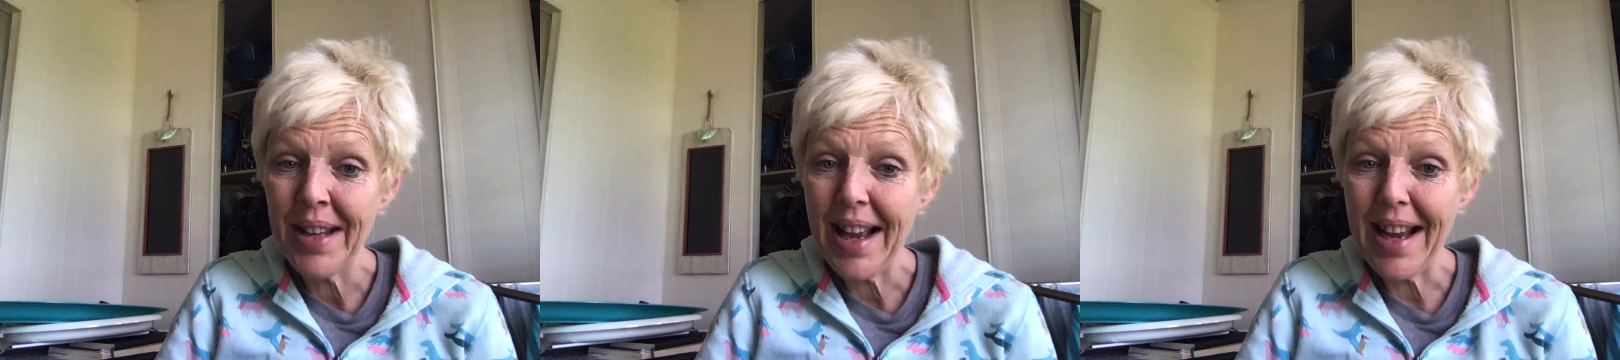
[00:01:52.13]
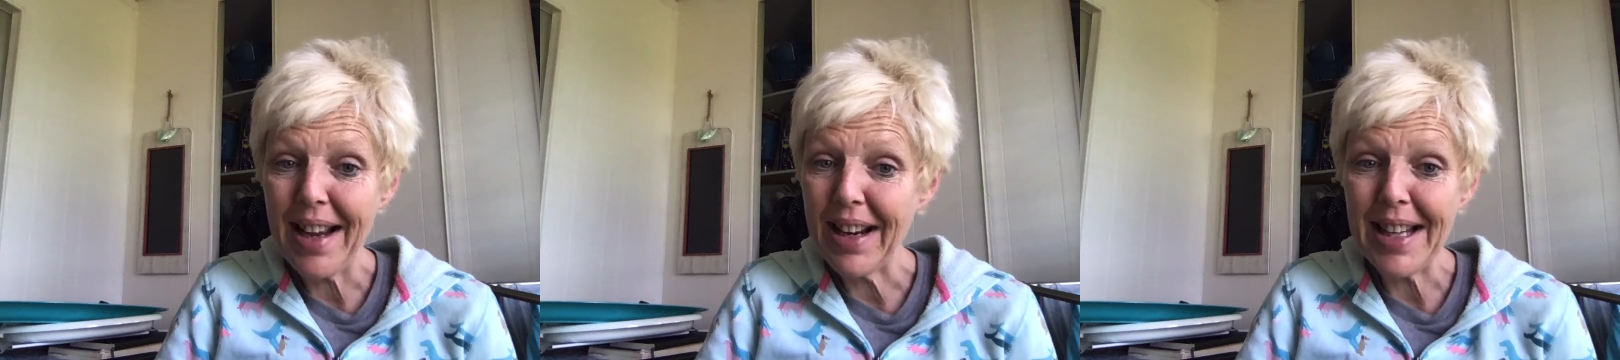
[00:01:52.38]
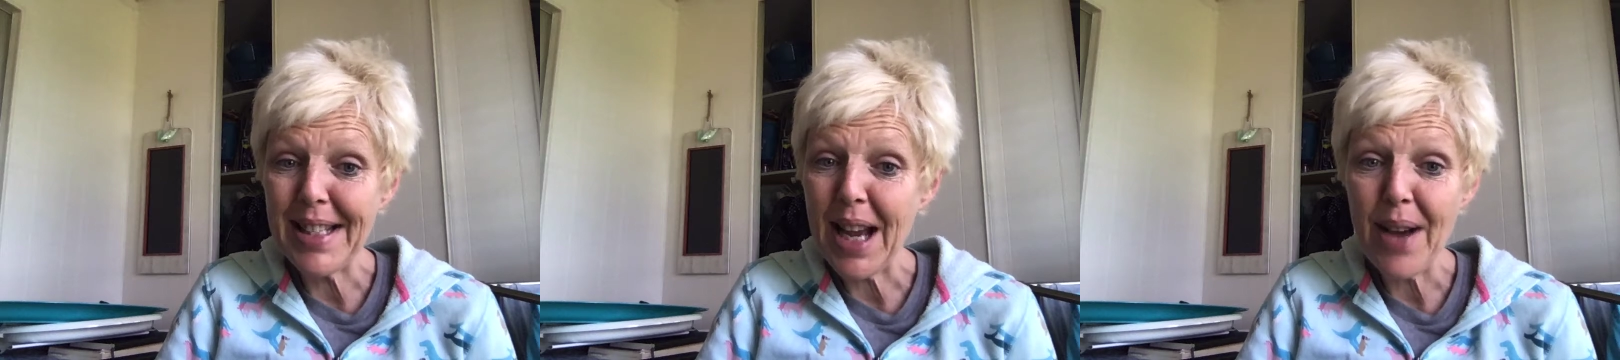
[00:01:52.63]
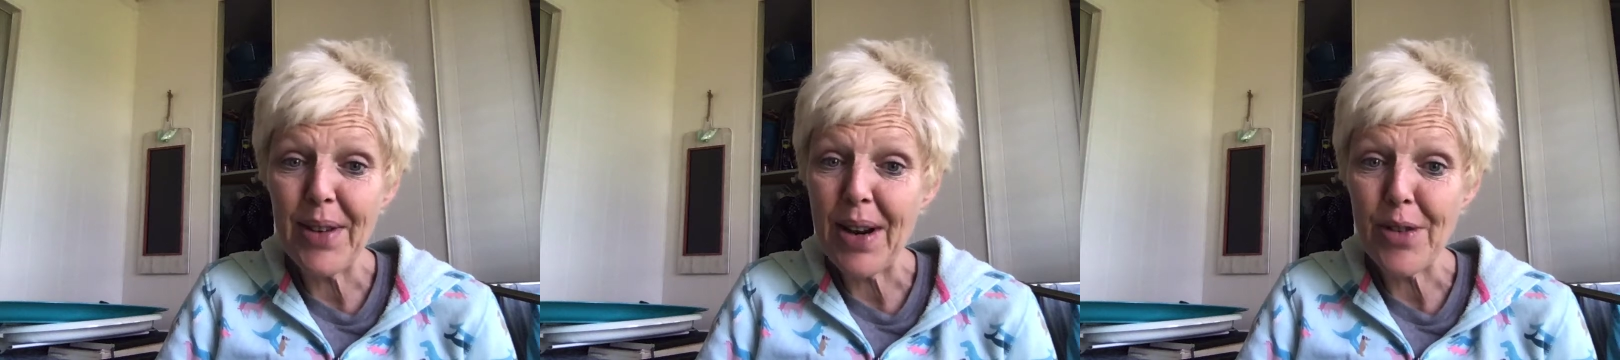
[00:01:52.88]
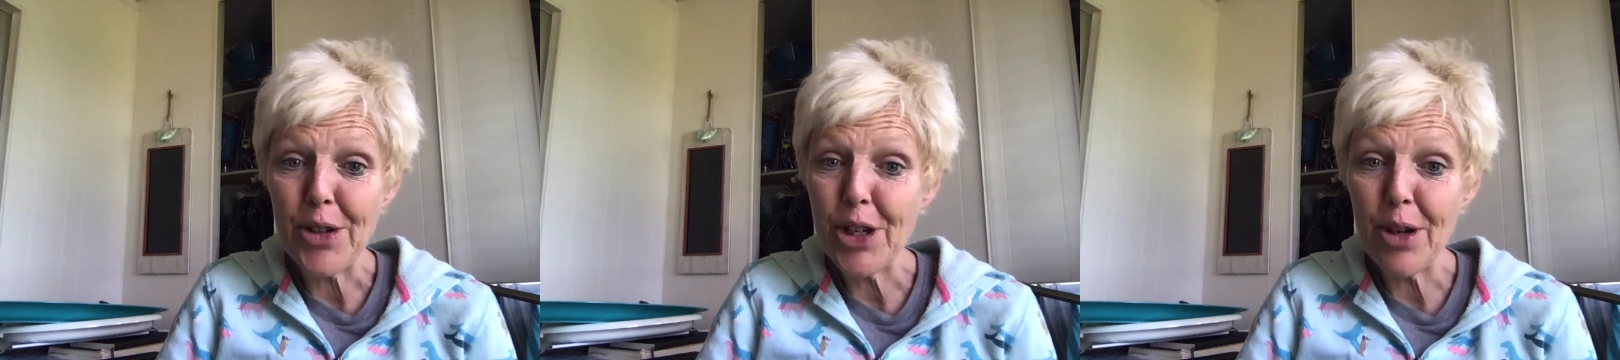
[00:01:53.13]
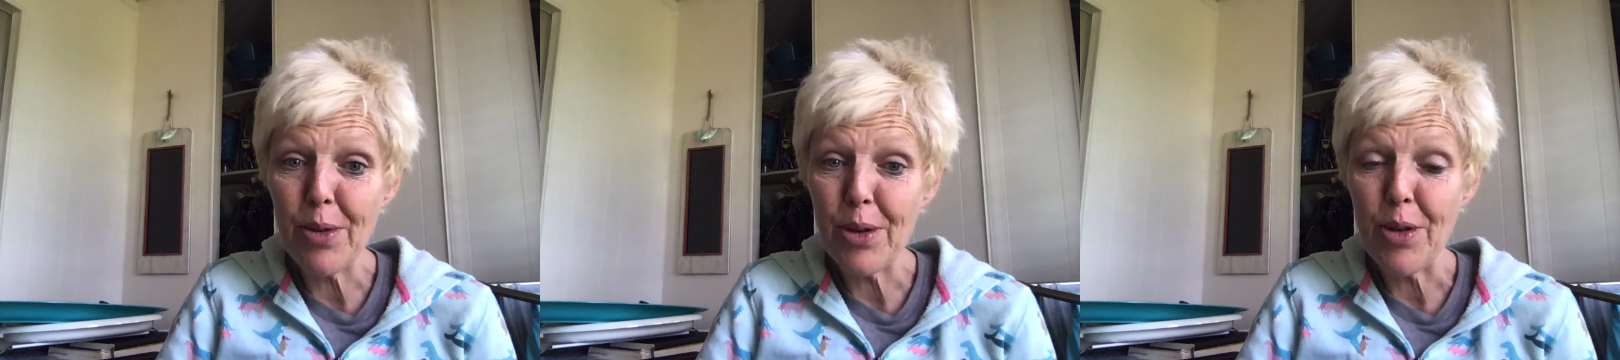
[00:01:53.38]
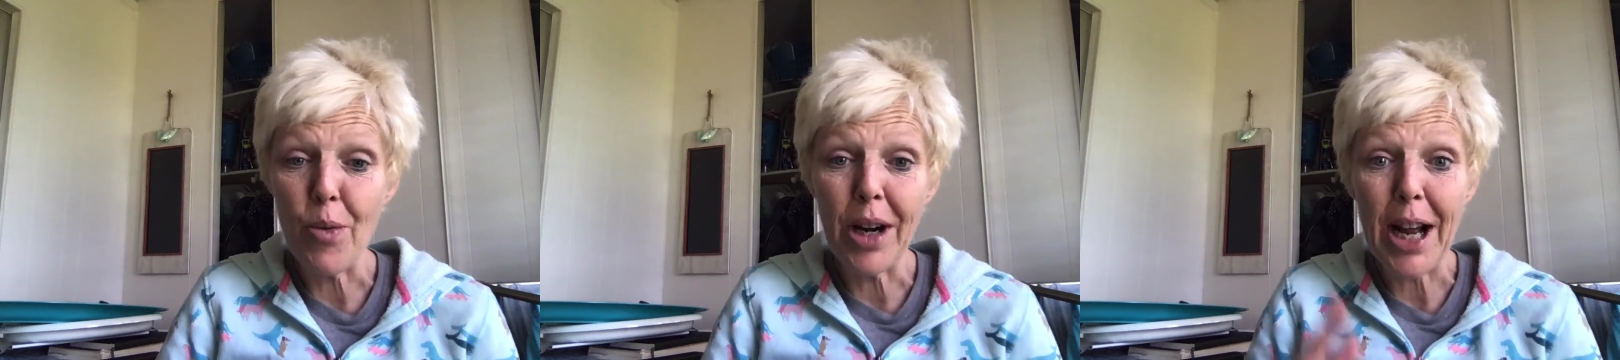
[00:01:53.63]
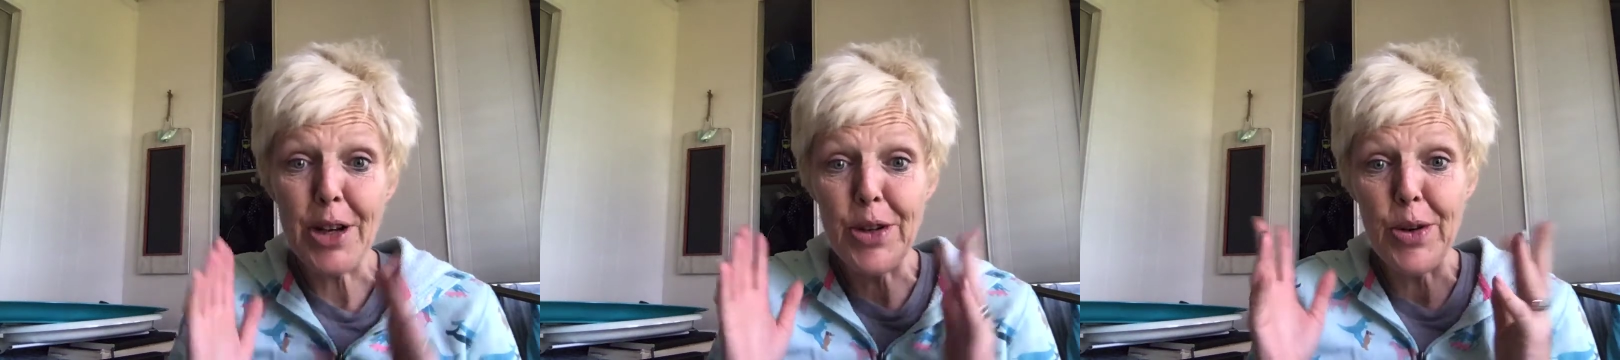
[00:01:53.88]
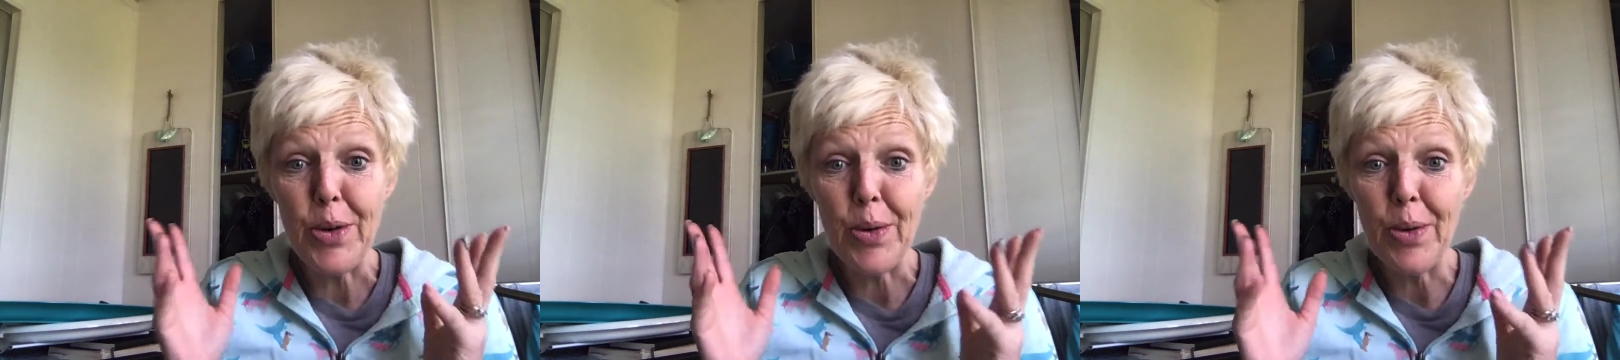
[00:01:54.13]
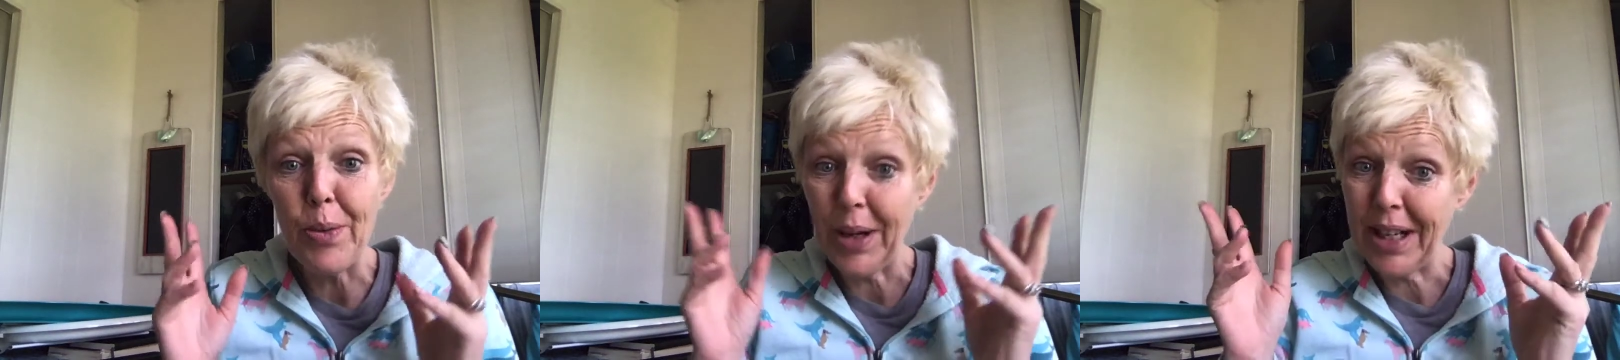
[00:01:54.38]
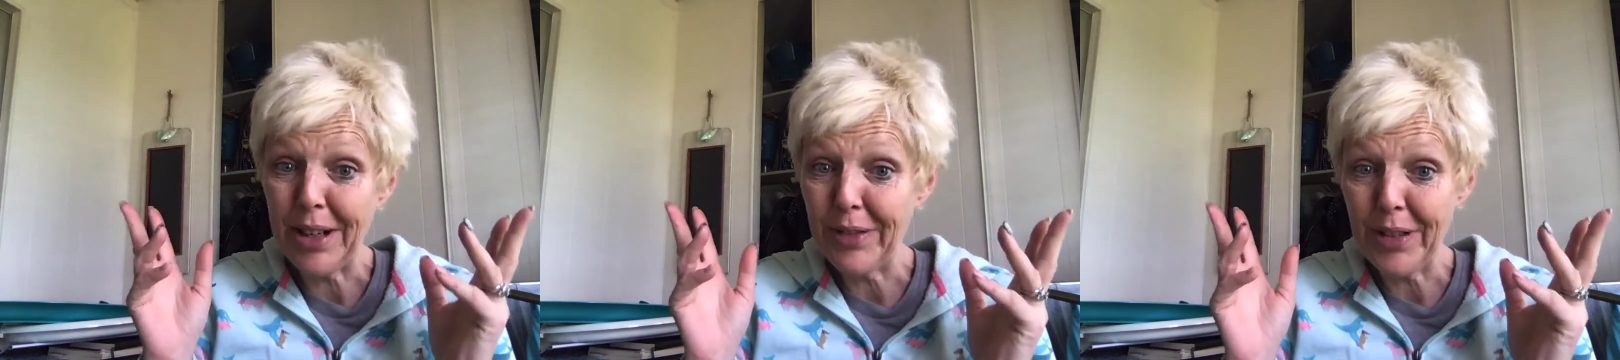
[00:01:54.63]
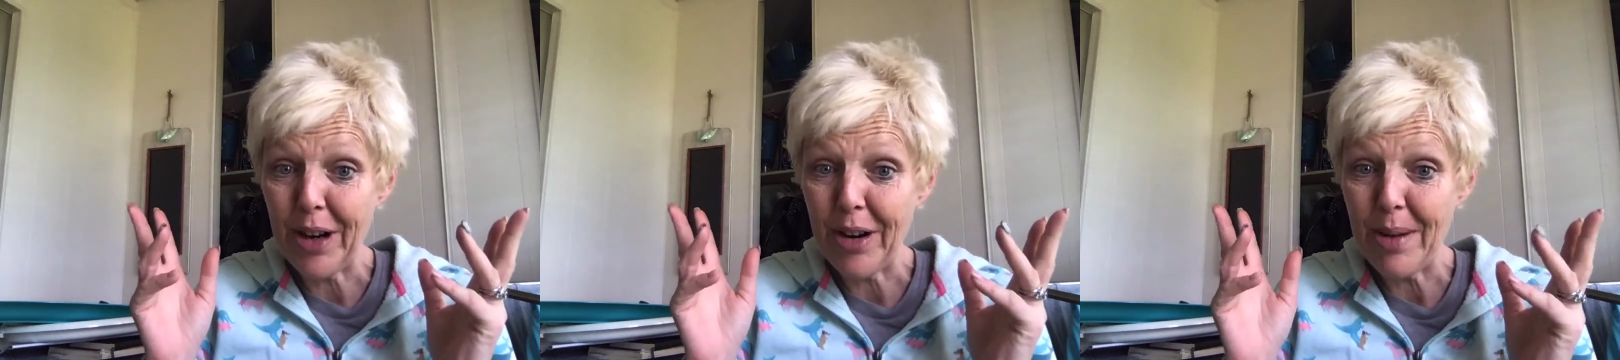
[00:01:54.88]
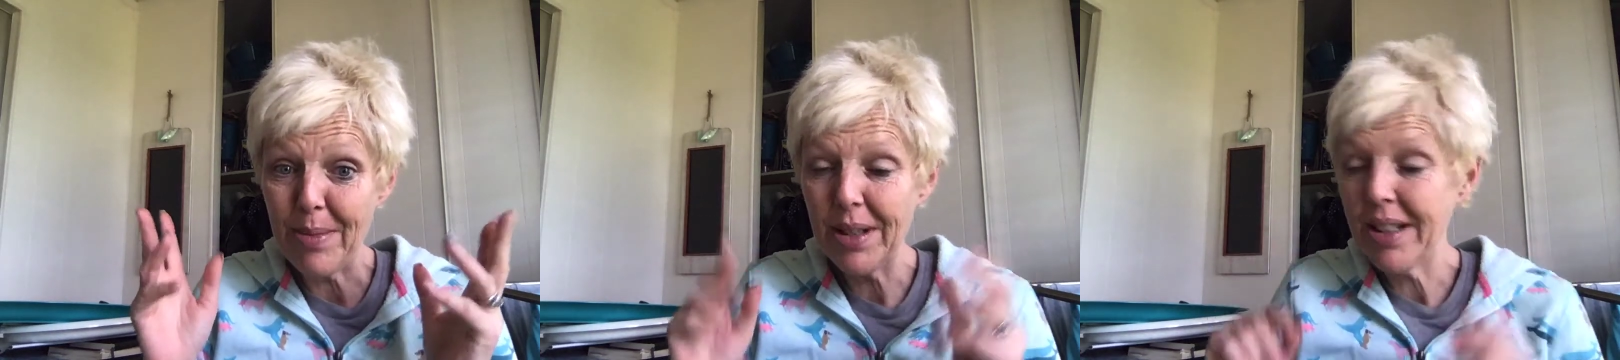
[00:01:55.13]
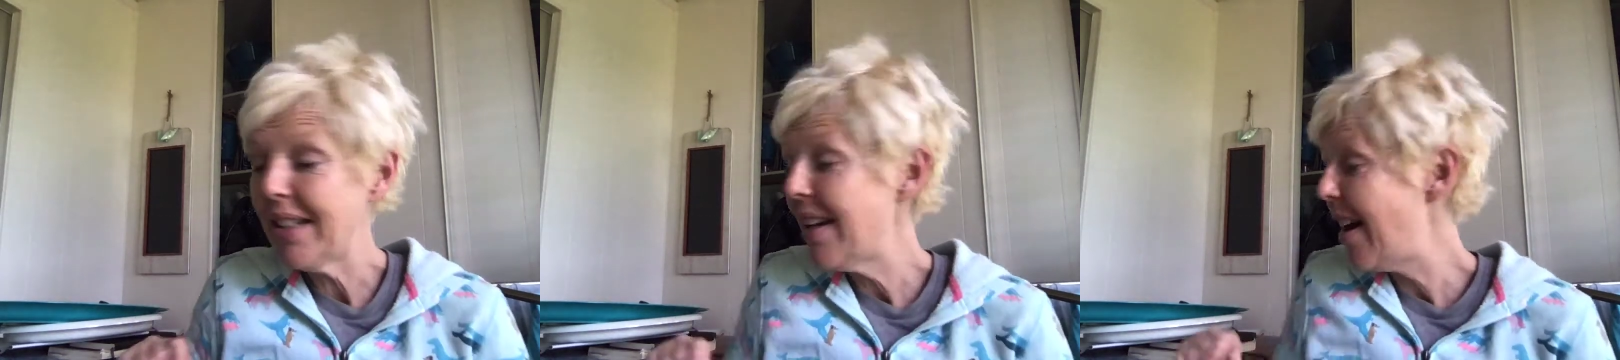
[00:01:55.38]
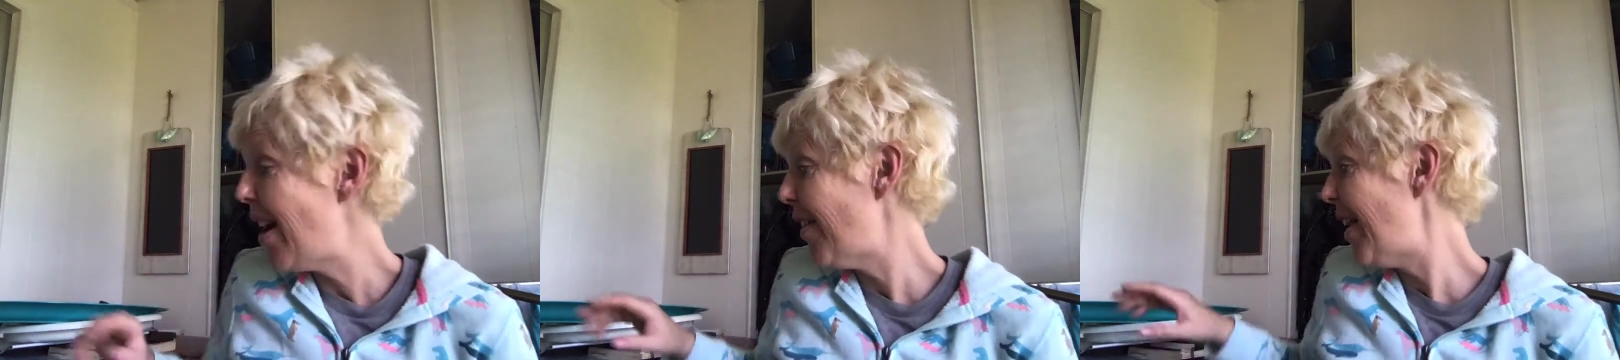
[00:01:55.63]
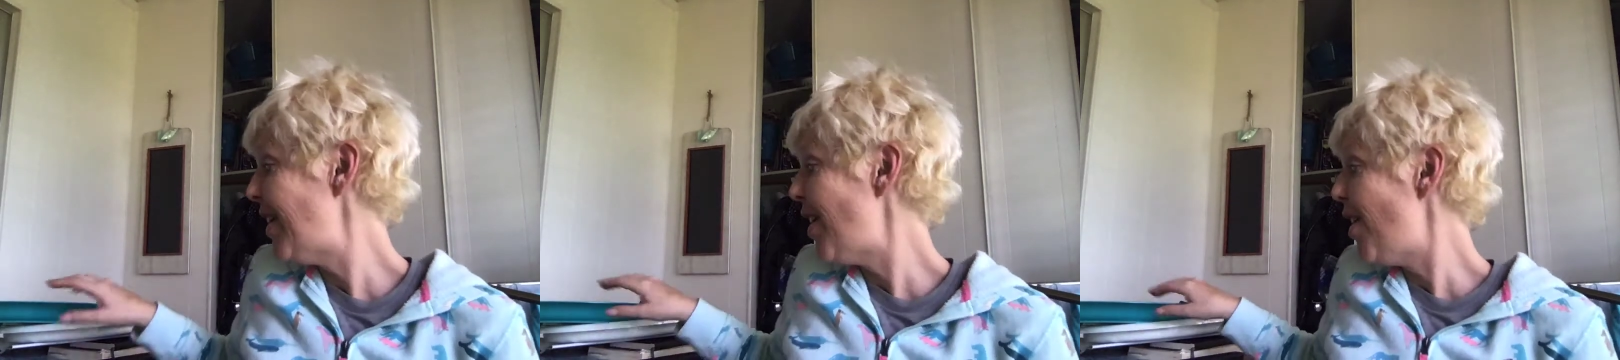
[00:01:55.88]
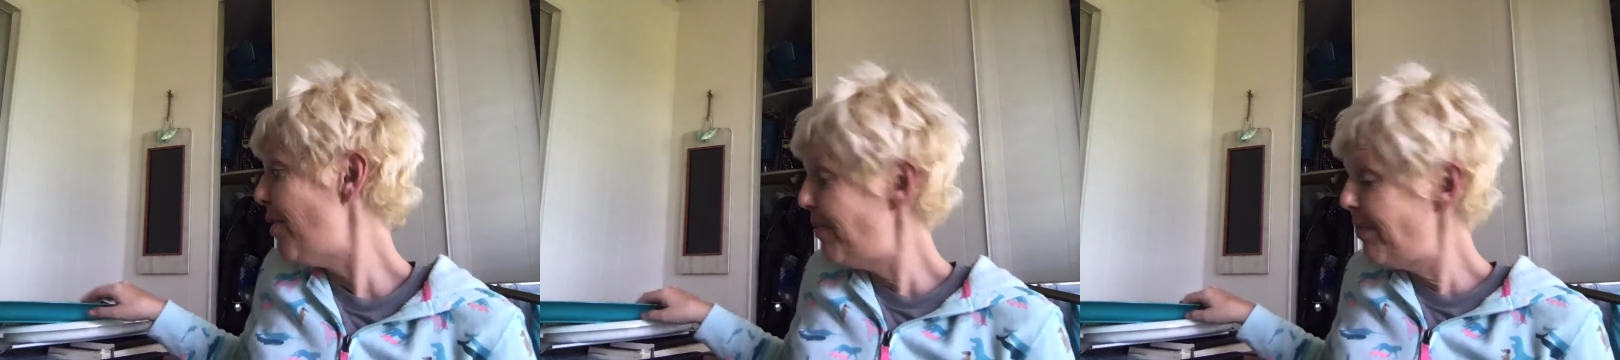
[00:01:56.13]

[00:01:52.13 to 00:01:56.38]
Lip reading: I guess I haven't ever shared with you what I do when in a flare-up. All right, y'all.